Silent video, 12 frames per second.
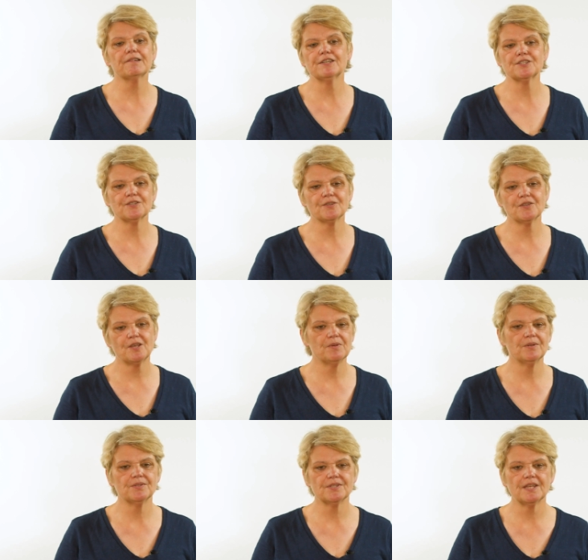Christian
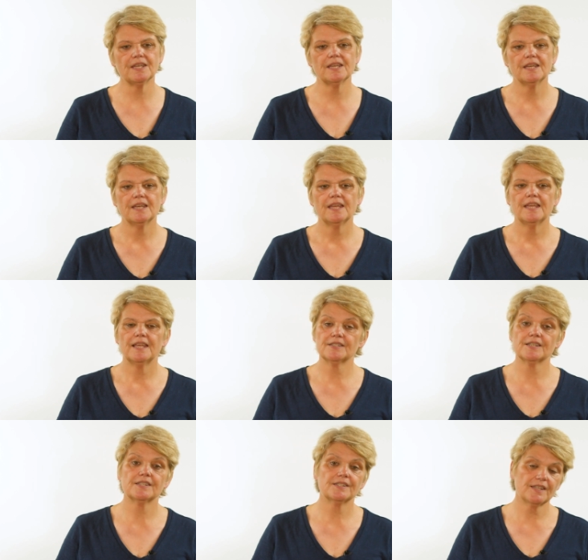community is
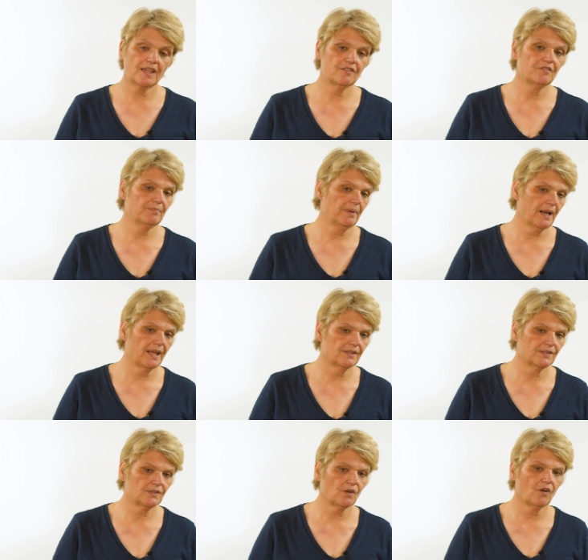a safe
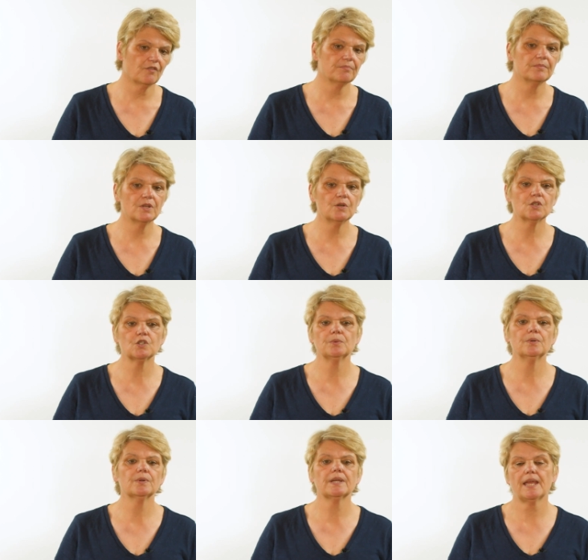place of
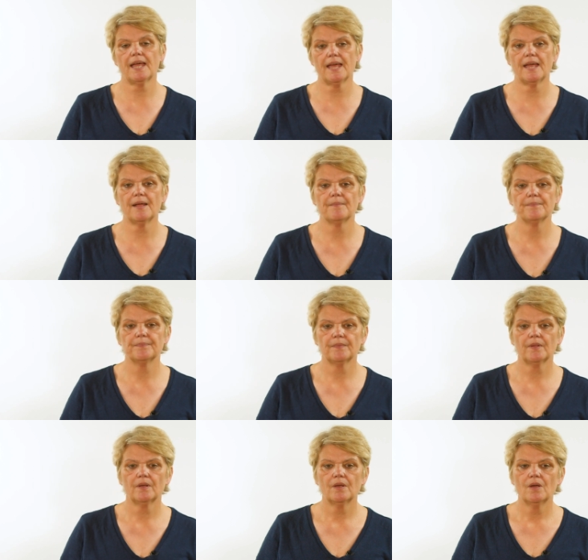mutual care,
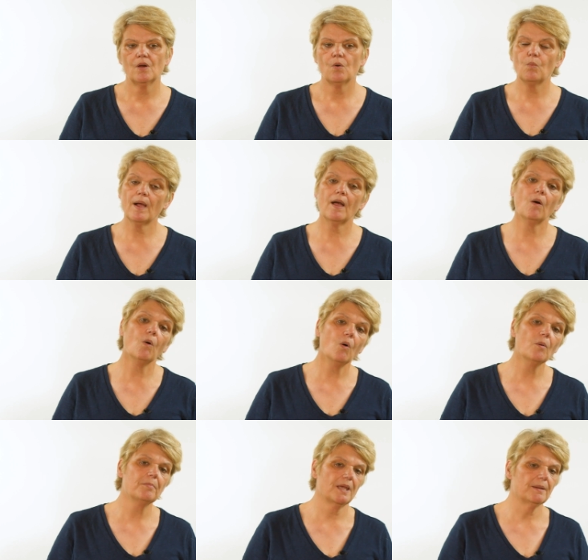where
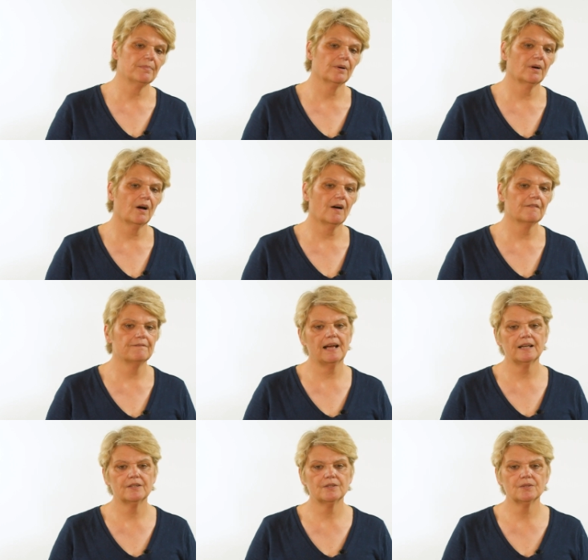all people are
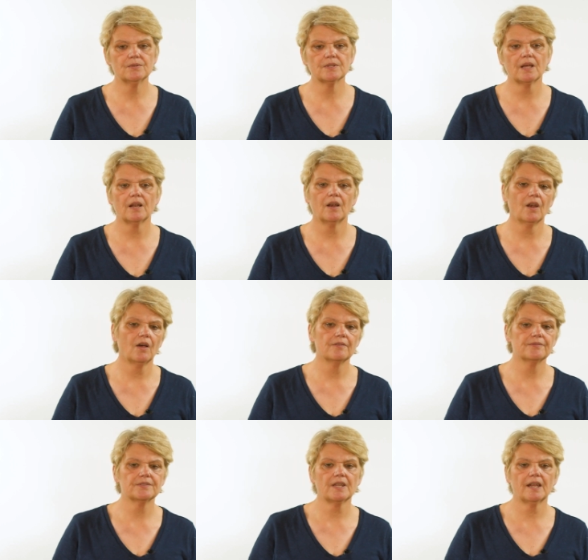valued,
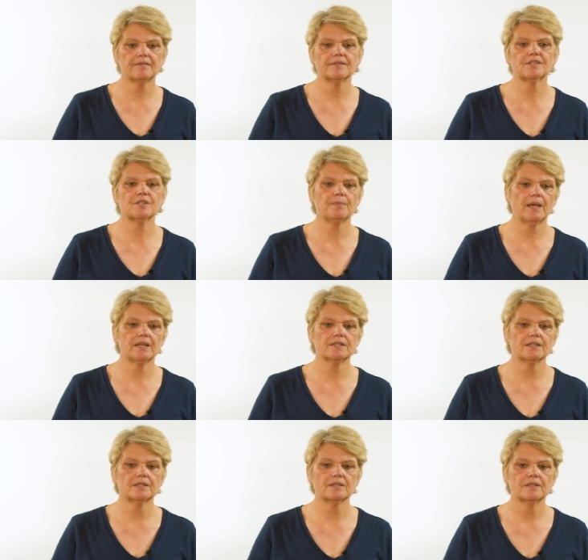loved, and
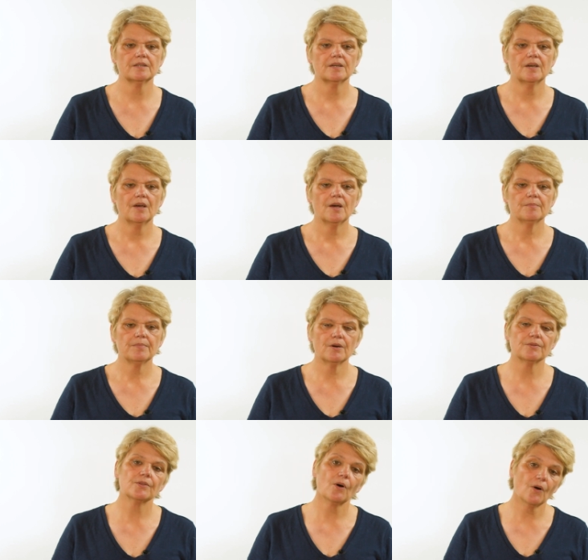respected,
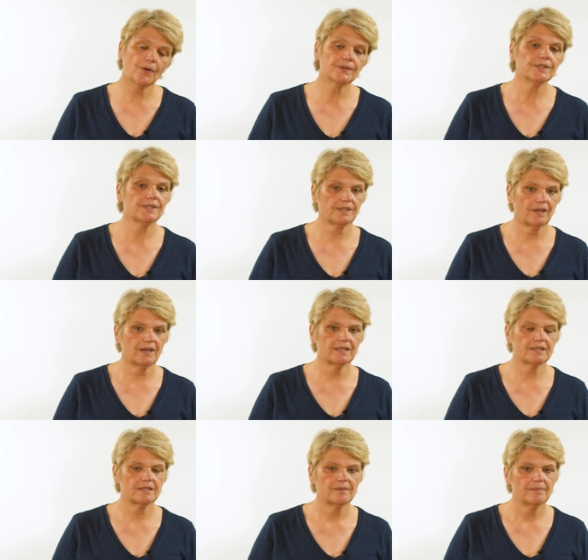both on
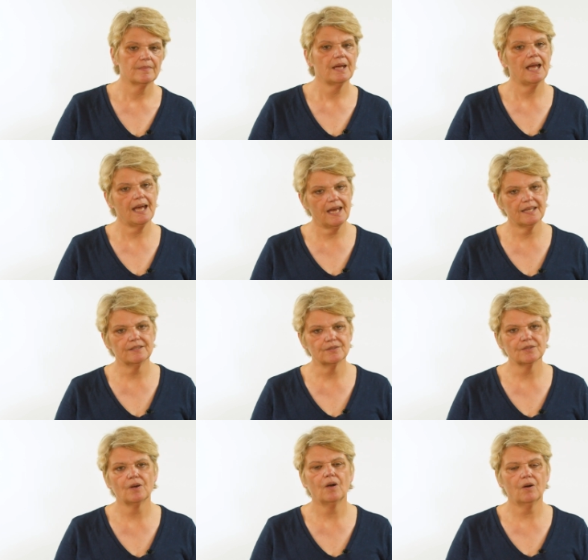site
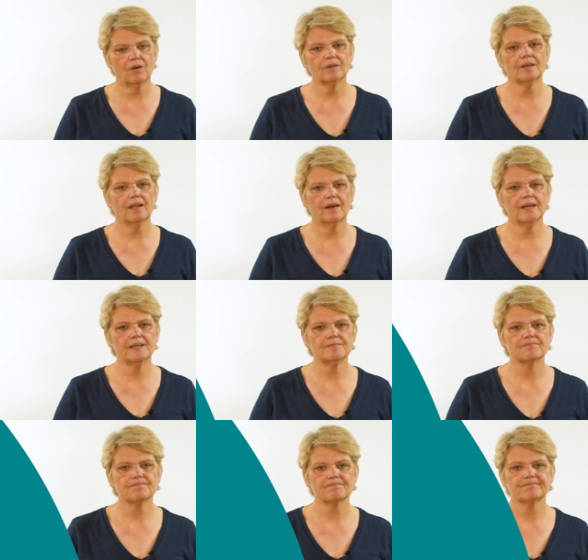and
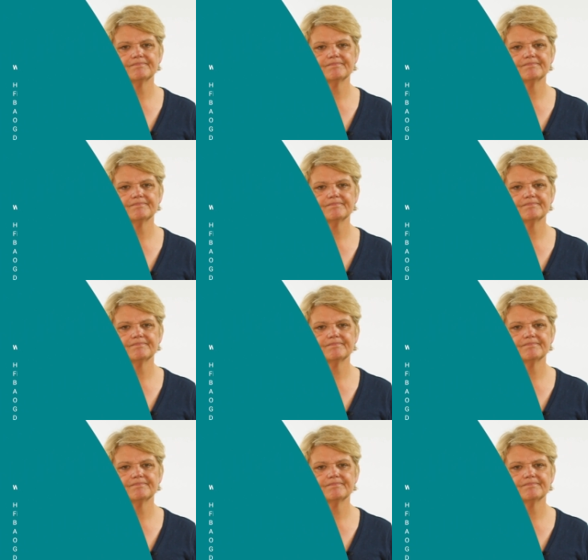online.